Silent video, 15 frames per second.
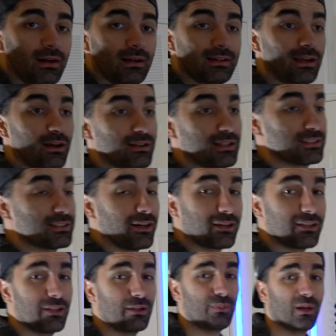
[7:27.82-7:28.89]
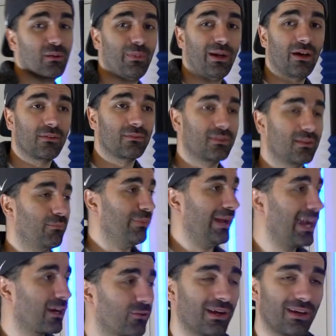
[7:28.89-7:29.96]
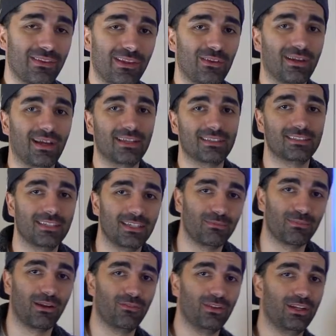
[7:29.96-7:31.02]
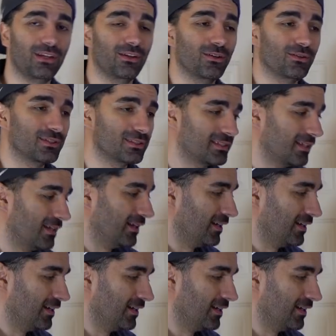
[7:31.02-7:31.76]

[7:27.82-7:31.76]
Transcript: All right, now let's talk a little bit about the background that you guys see in my videos.